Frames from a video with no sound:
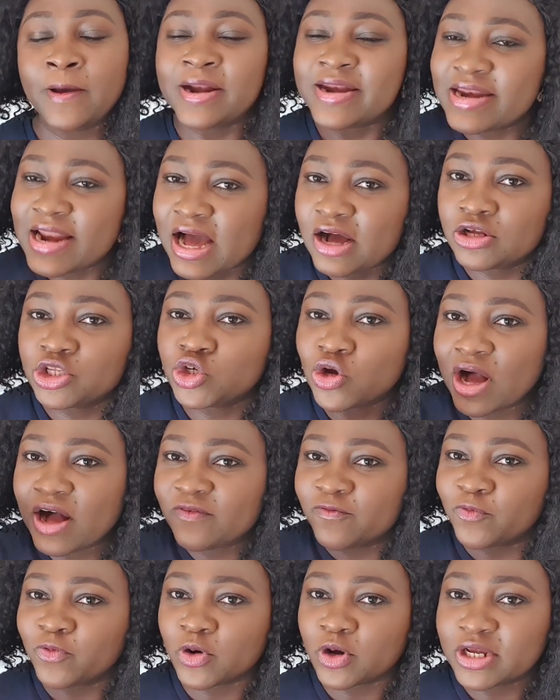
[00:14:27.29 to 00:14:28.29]
Now, to
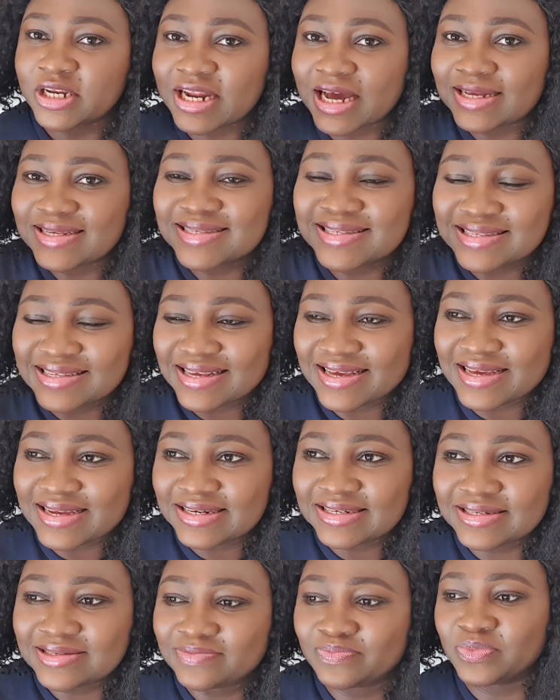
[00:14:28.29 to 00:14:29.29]
avoid that
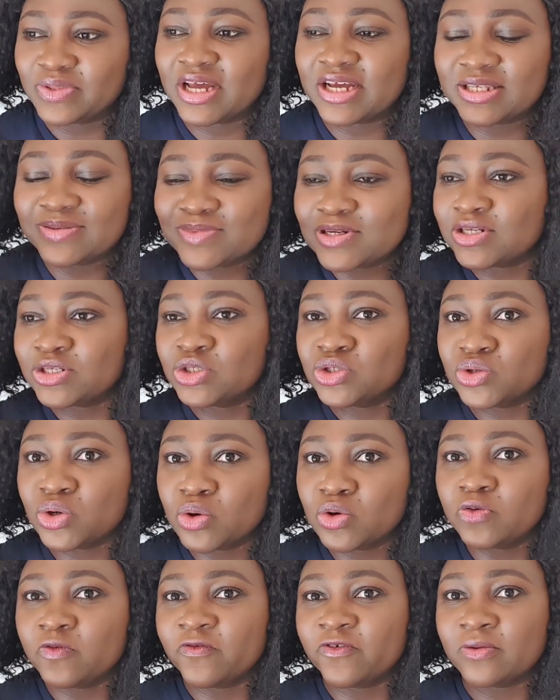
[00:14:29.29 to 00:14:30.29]
seed that's been
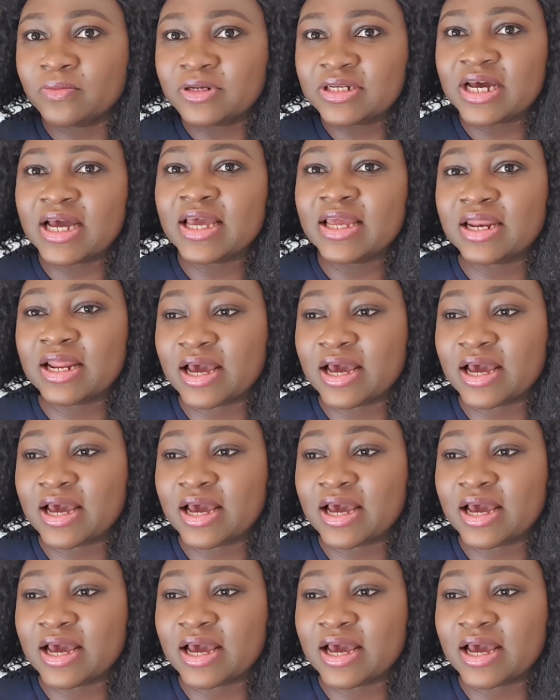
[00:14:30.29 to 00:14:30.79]
sown from dying,